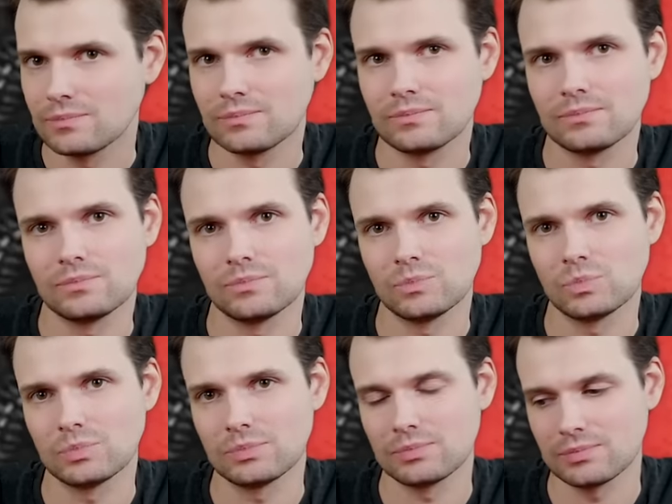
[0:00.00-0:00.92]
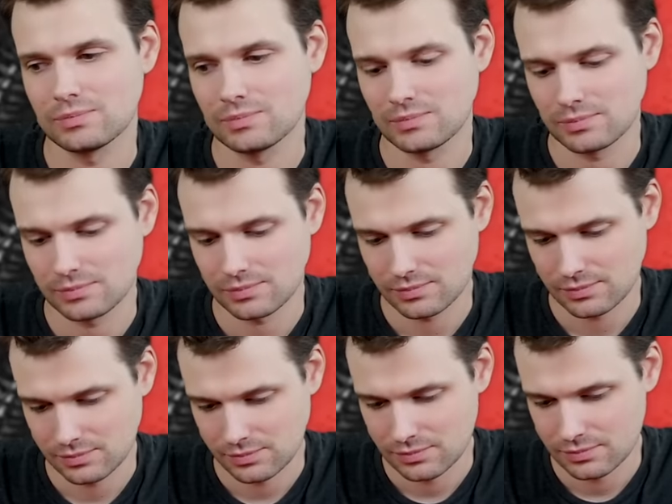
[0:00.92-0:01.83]

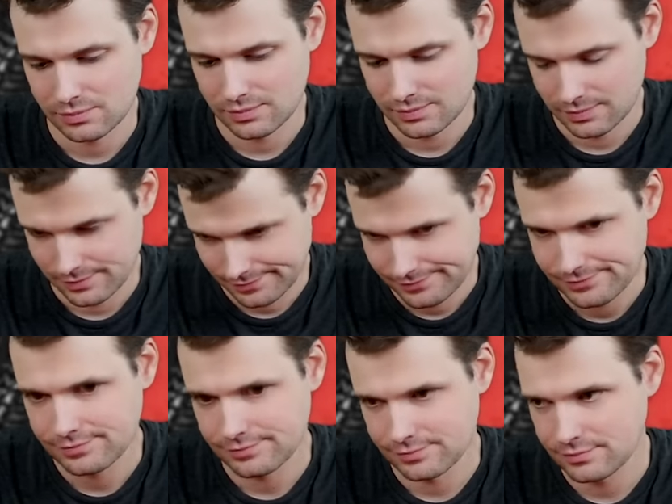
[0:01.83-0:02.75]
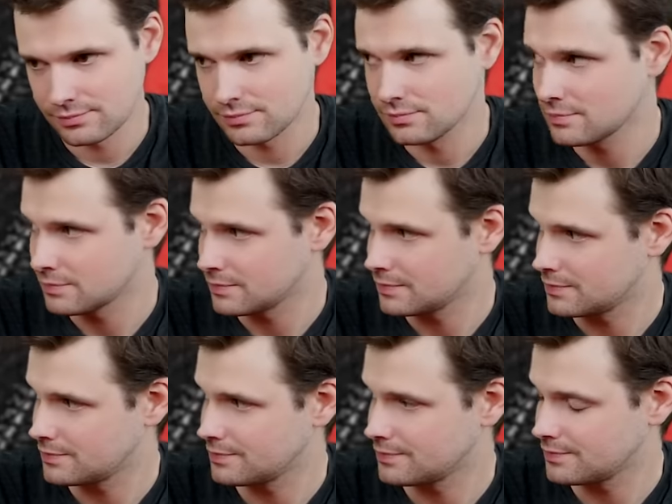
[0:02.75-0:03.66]

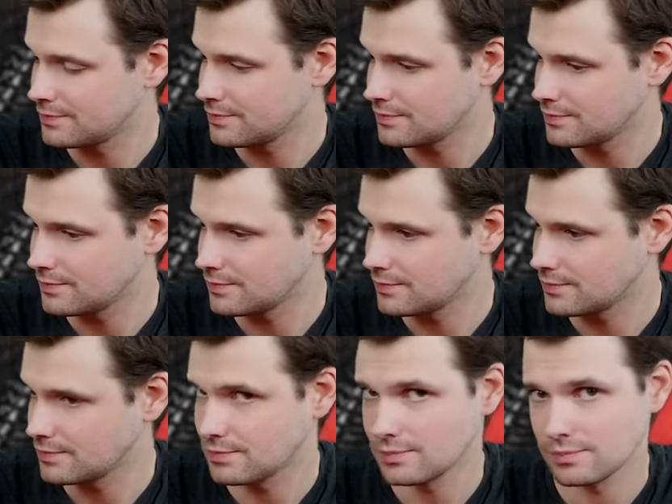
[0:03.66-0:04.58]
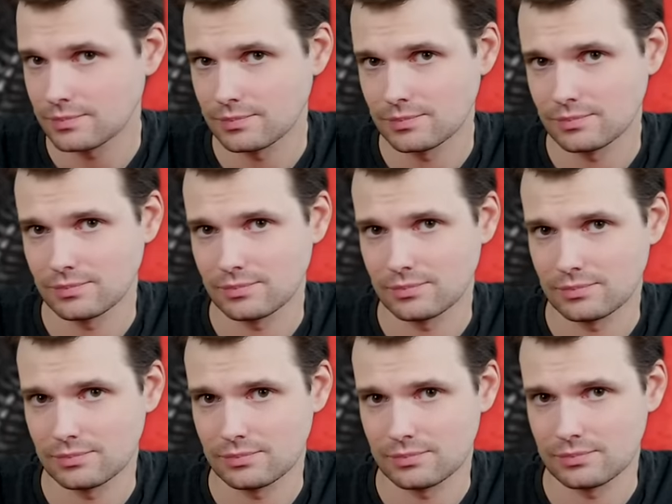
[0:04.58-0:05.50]

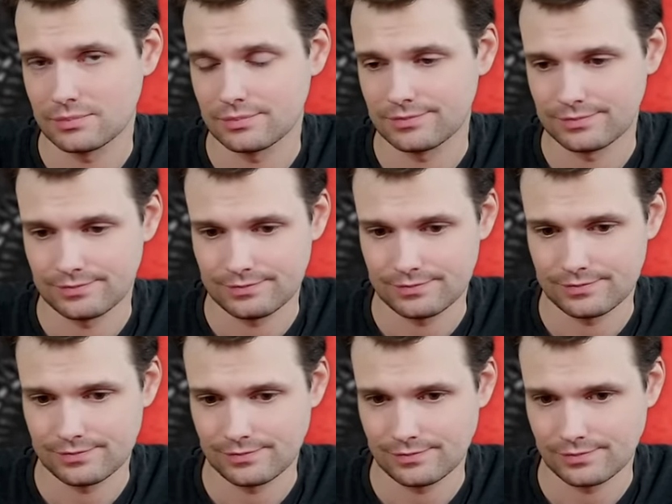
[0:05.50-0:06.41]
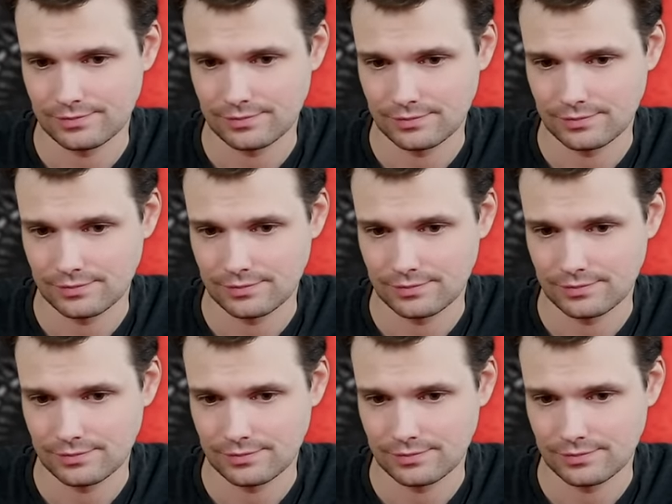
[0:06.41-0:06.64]
The person shown says nothing.